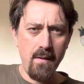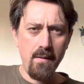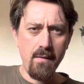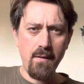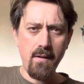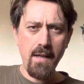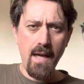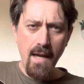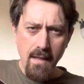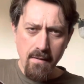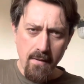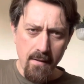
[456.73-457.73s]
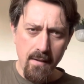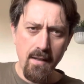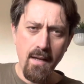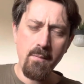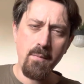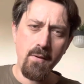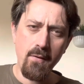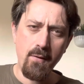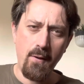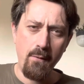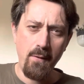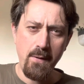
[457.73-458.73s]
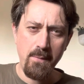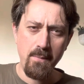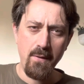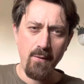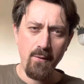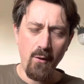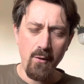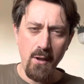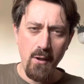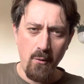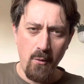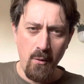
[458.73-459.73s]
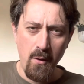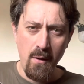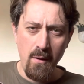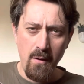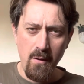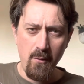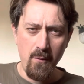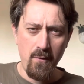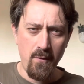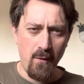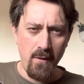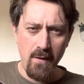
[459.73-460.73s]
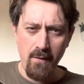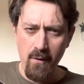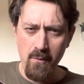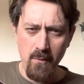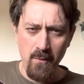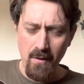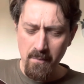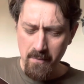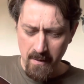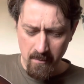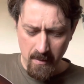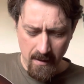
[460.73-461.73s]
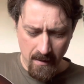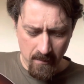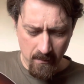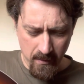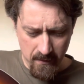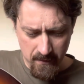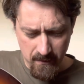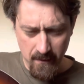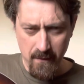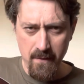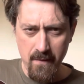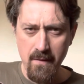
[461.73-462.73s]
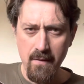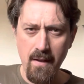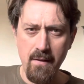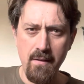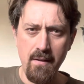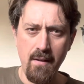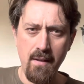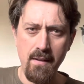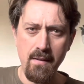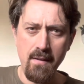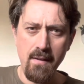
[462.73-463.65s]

that I hated. It came with a Fisherman's Sonic or Sonitone or something pickup, which just sounded like